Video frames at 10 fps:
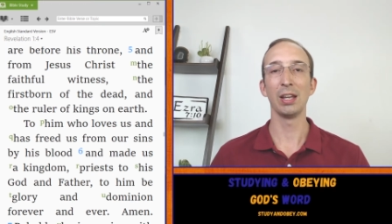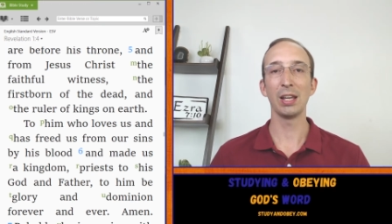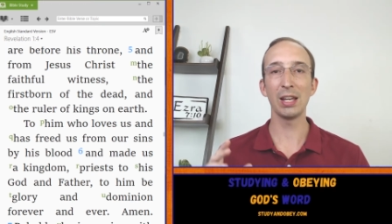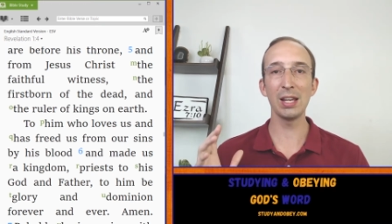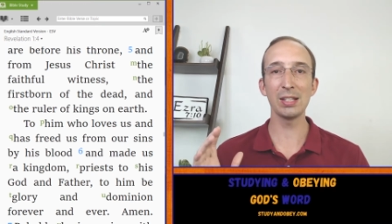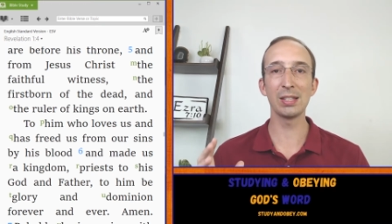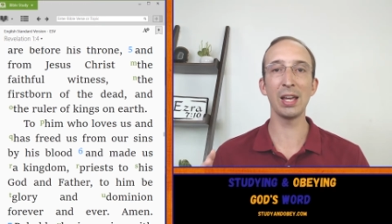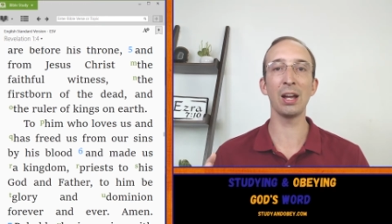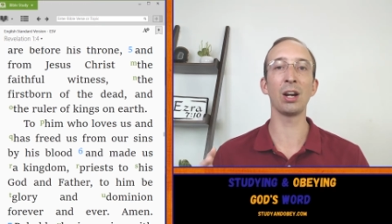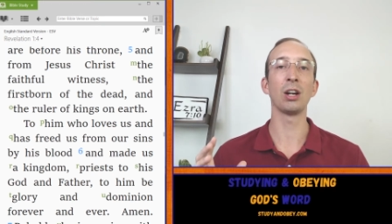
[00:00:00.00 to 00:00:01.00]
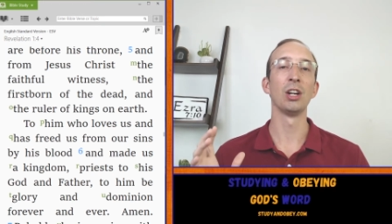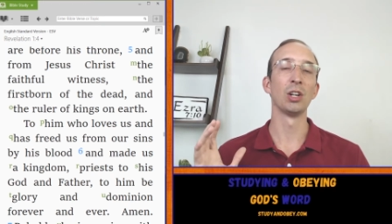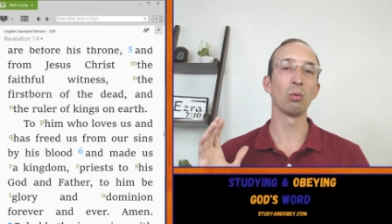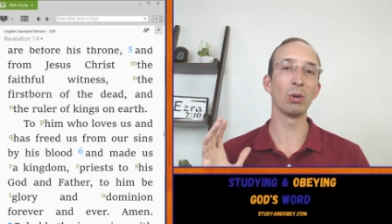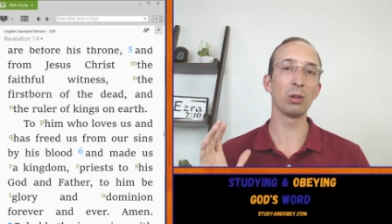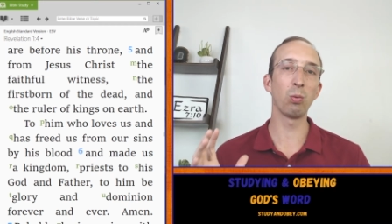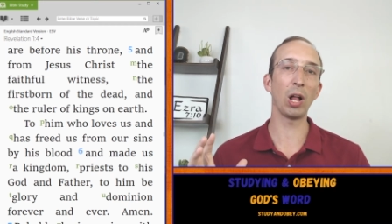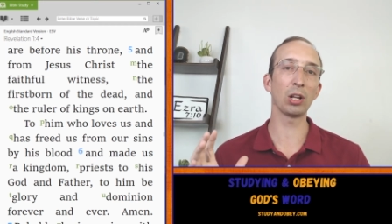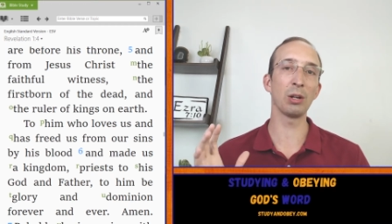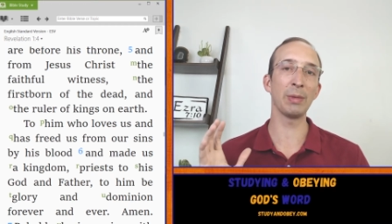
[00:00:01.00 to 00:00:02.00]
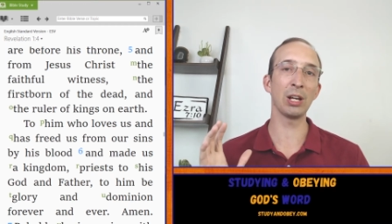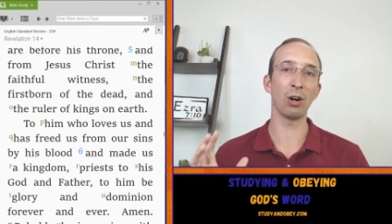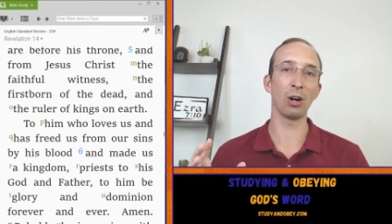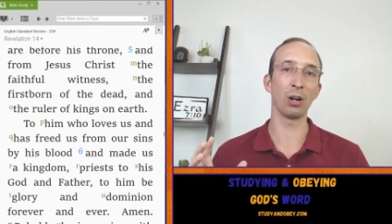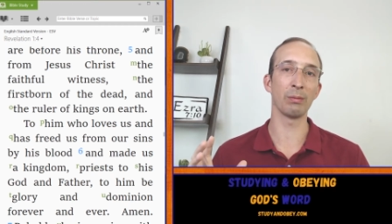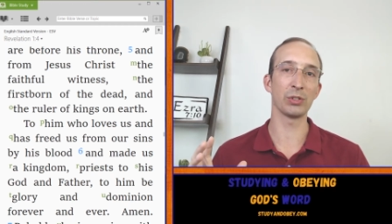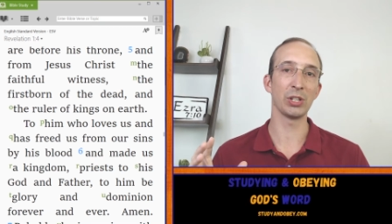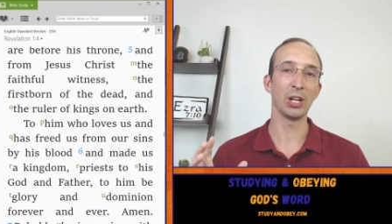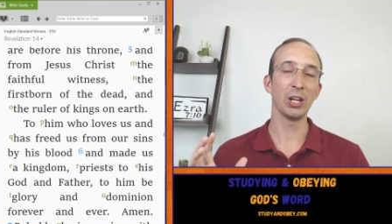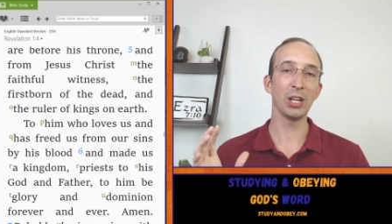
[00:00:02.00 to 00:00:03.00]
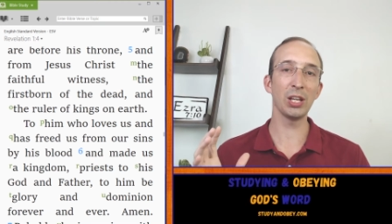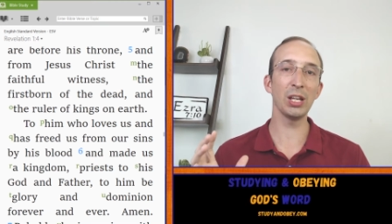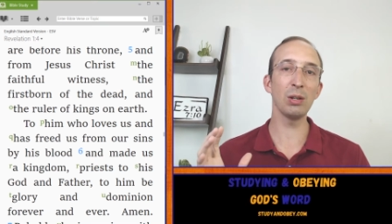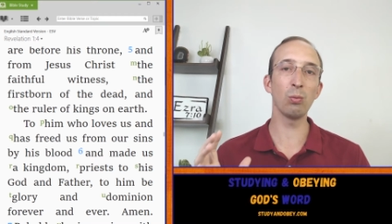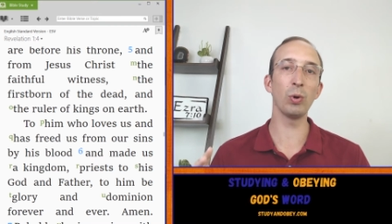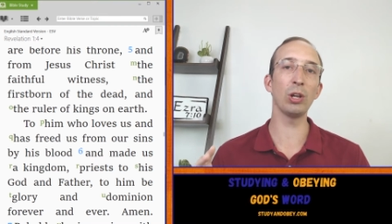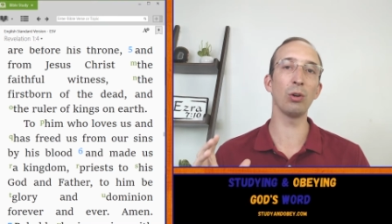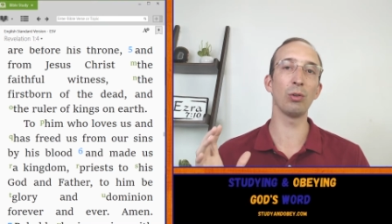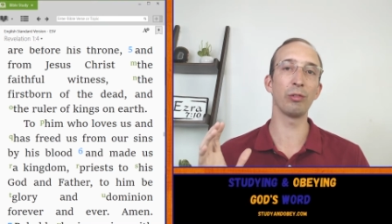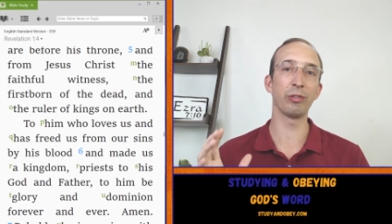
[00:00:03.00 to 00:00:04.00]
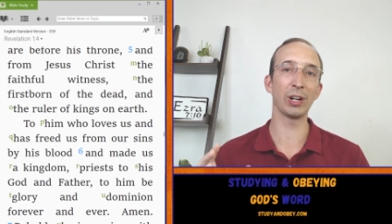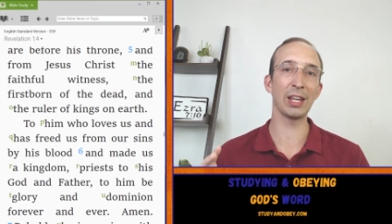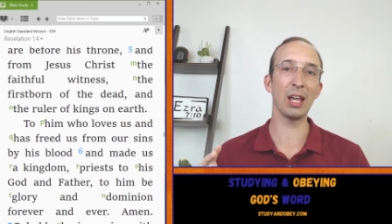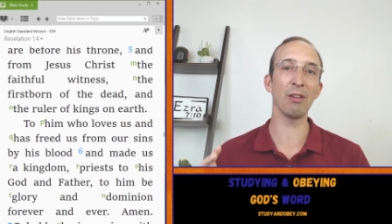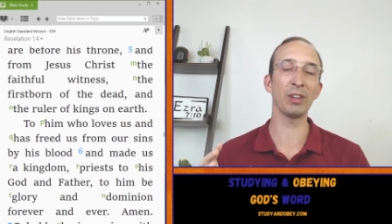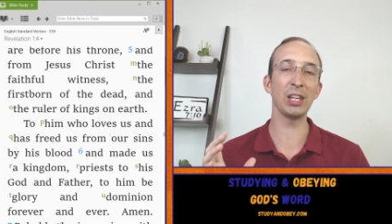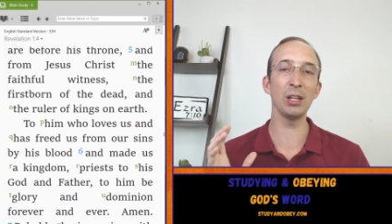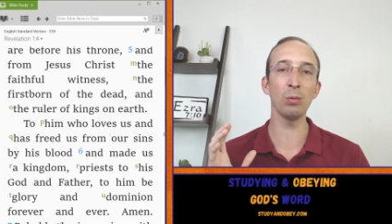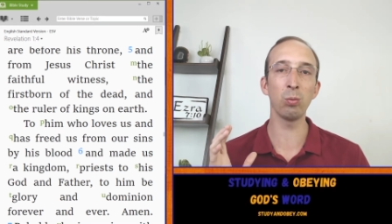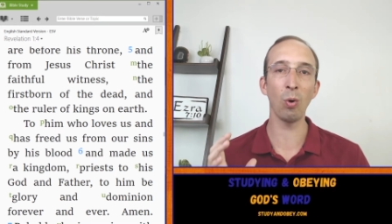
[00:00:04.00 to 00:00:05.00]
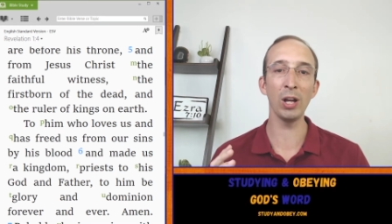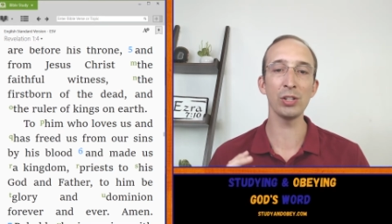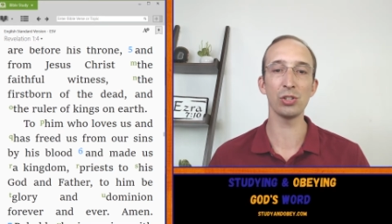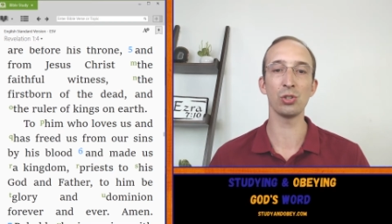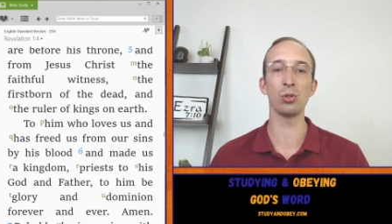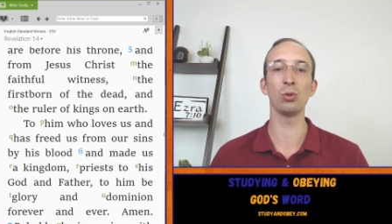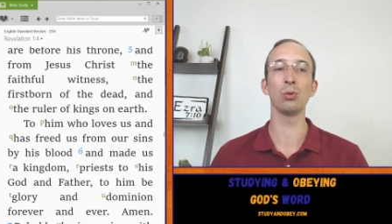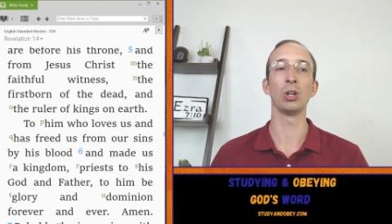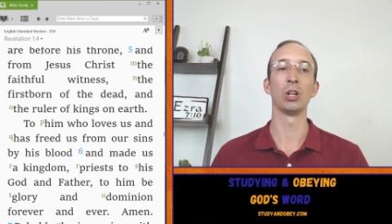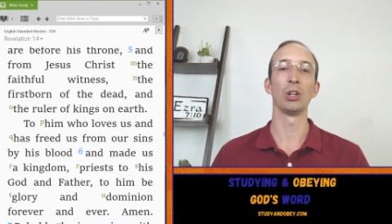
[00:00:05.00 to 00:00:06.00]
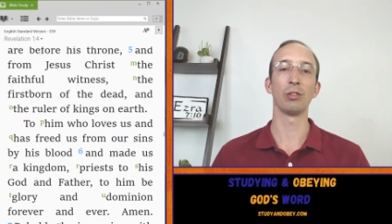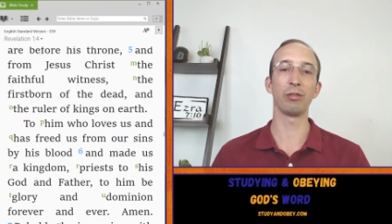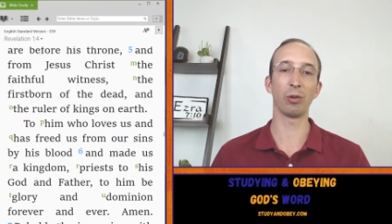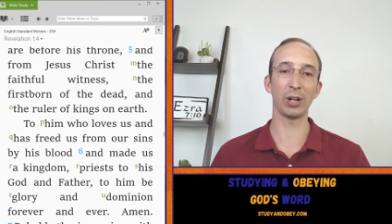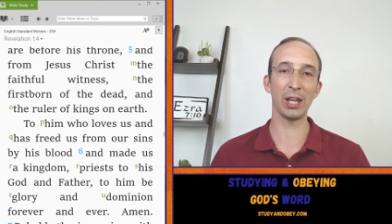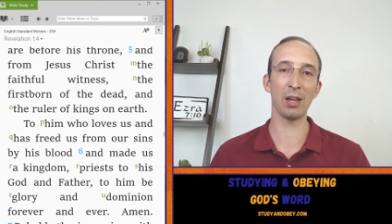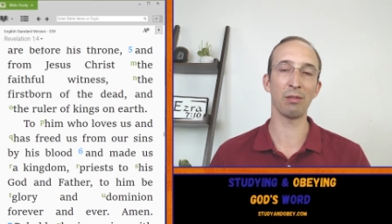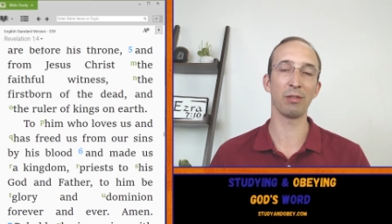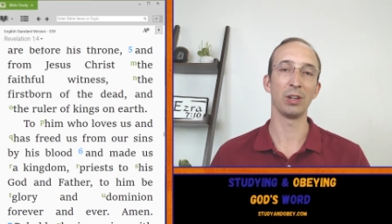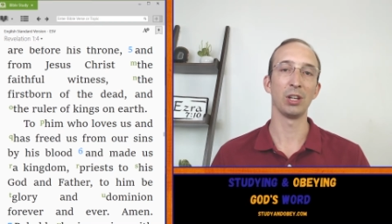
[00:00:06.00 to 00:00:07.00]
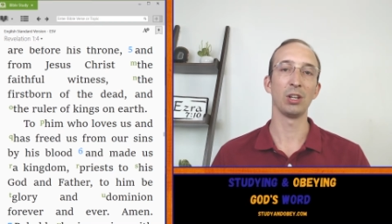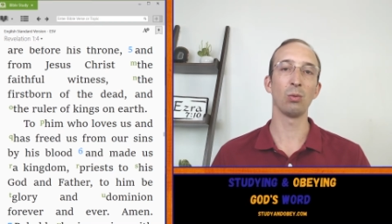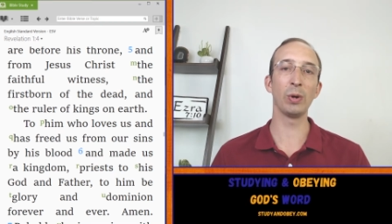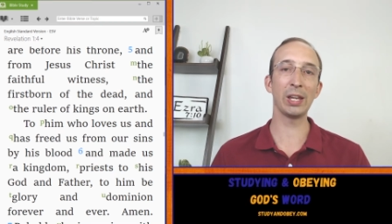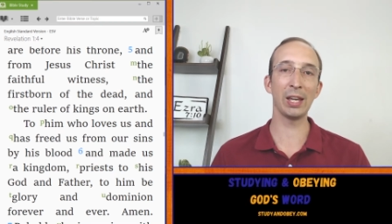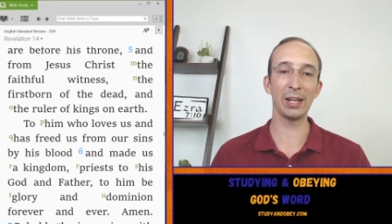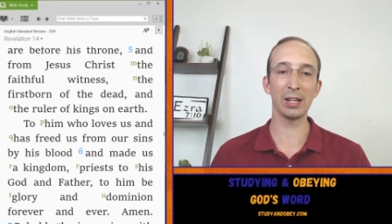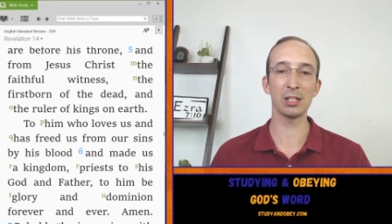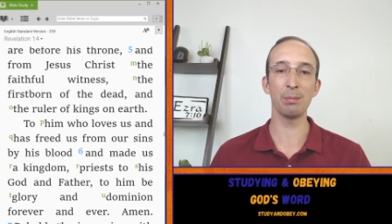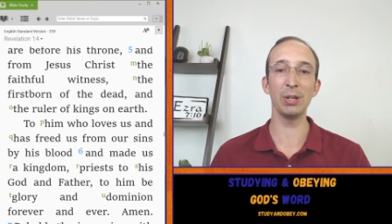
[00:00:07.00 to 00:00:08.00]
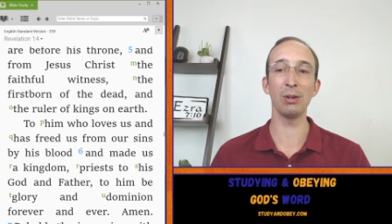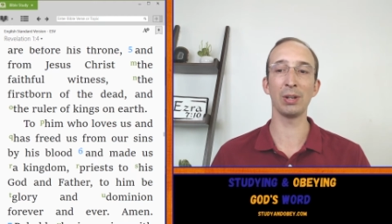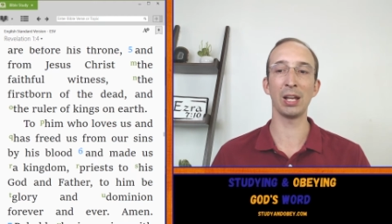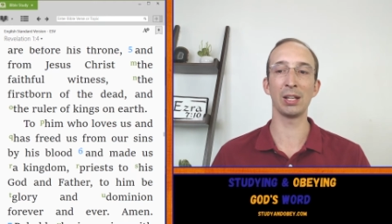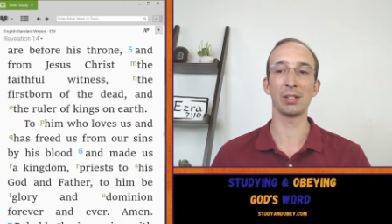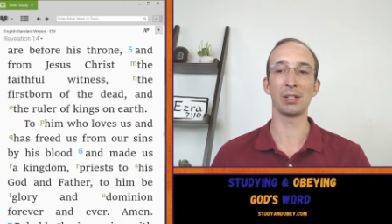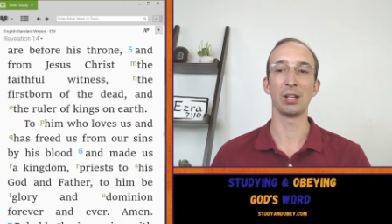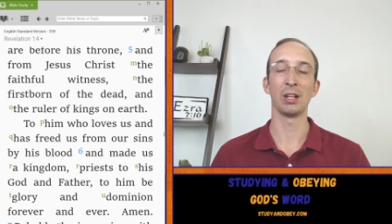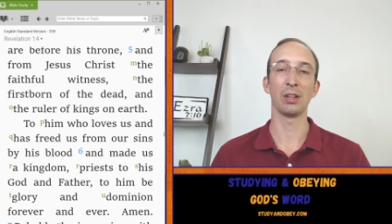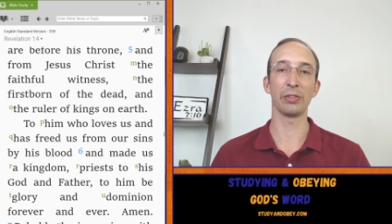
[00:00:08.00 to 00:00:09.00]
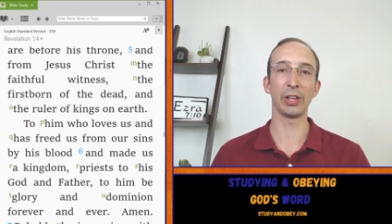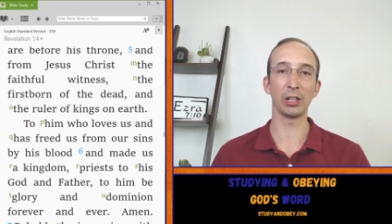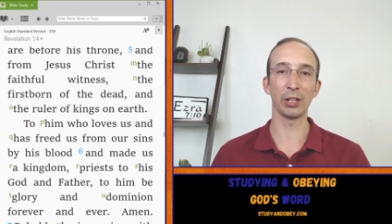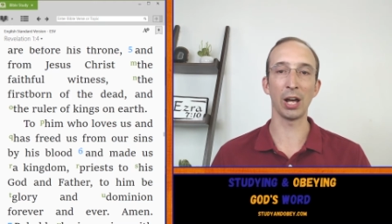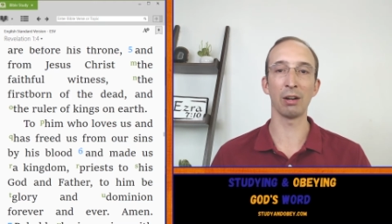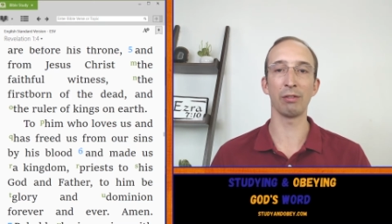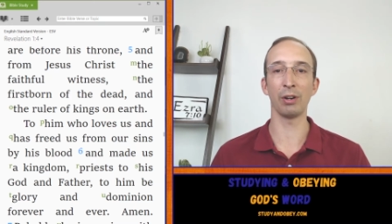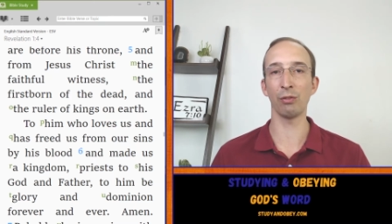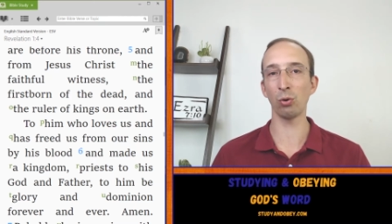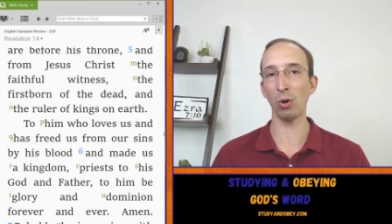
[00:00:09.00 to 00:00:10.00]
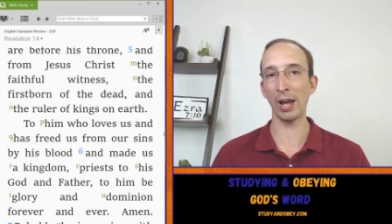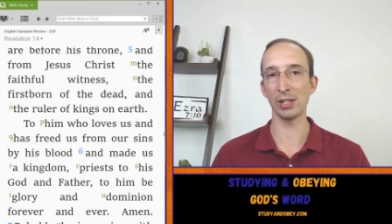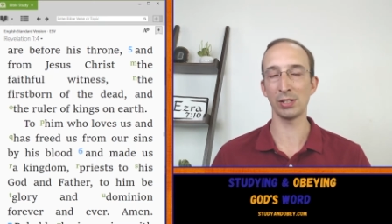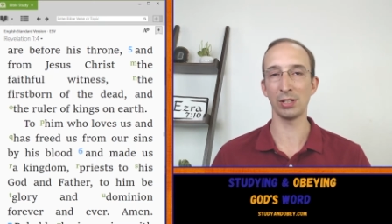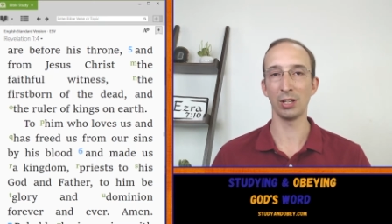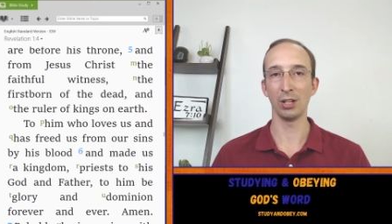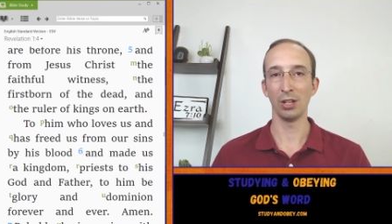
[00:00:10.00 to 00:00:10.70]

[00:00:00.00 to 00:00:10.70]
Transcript: he's there with welcoming arms. He will forgive. He wants to forgive. We can experience the love of Christ.